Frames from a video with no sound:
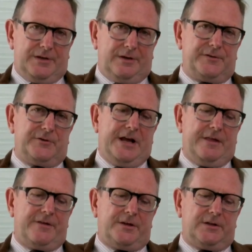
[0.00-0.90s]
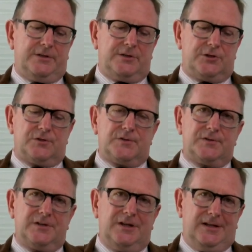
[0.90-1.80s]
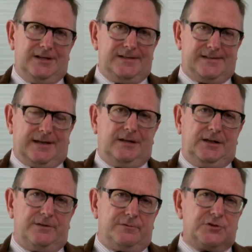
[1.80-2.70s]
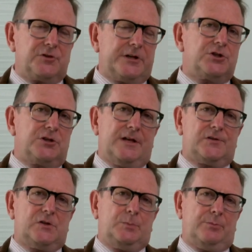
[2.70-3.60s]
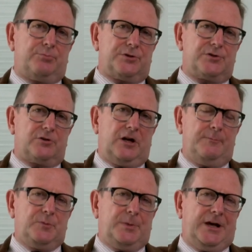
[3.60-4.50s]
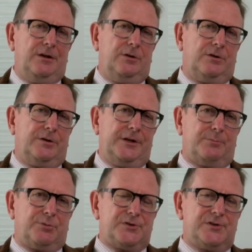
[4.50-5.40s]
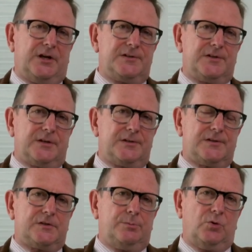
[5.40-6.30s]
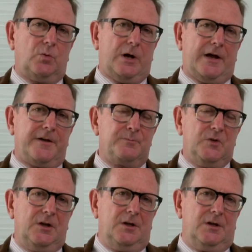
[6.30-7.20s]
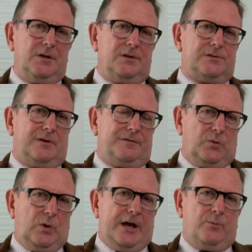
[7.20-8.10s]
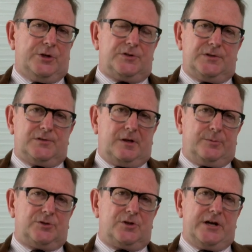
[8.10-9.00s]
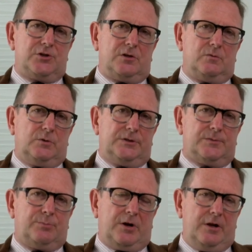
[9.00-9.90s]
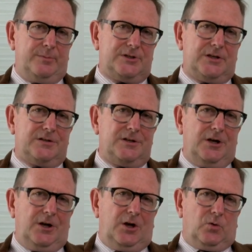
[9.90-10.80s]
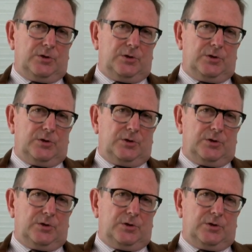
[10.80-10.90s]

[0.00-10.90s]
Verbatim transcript: But there are three other conditions. Secondly, the restriction has to be prescribed by law in a precise and accessible way. So, if the way in which this demonstration was prohibited